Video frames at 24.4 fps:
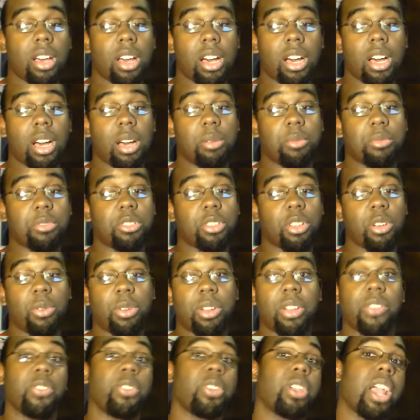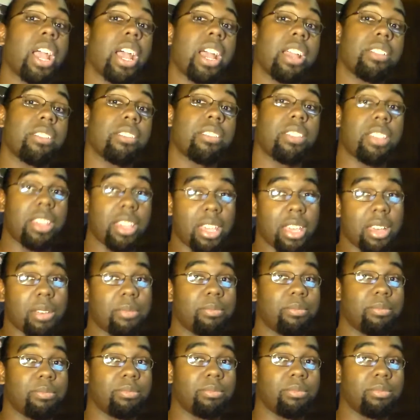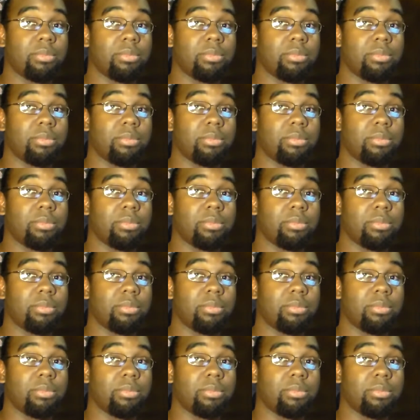So whenever you guys see him,